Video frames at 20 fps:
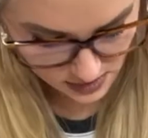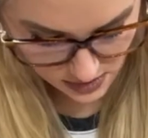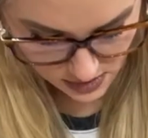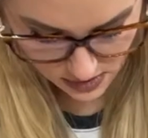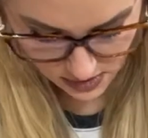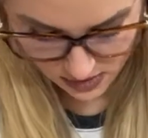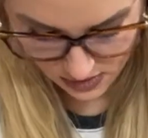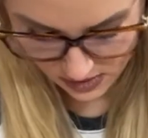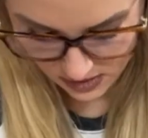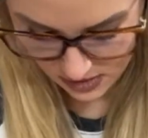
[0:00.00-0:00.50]

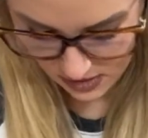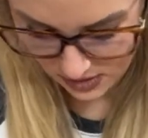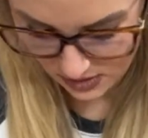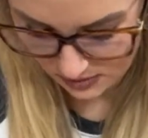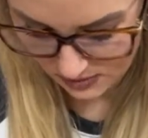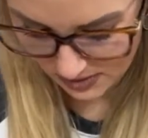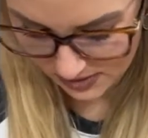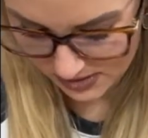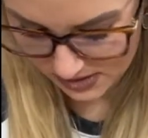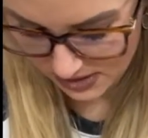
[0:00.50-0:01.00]

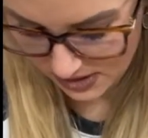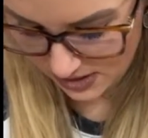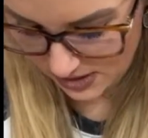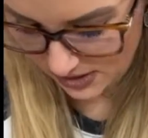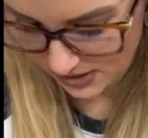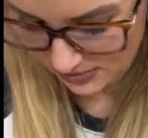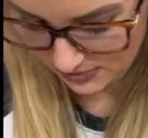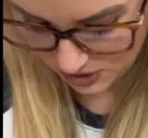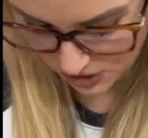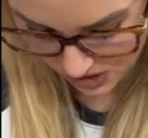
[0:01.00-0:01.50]
let's see
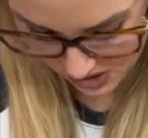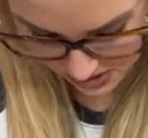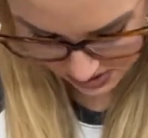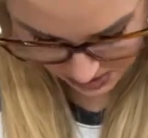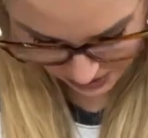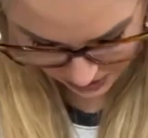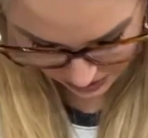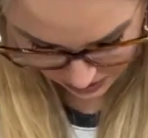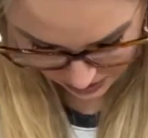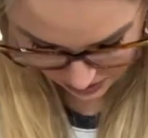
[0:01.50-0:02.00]
here, I'm trying
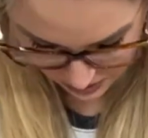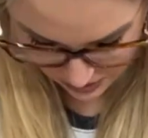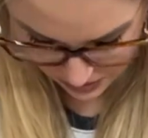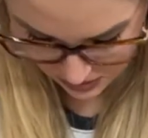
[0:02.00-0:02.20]
to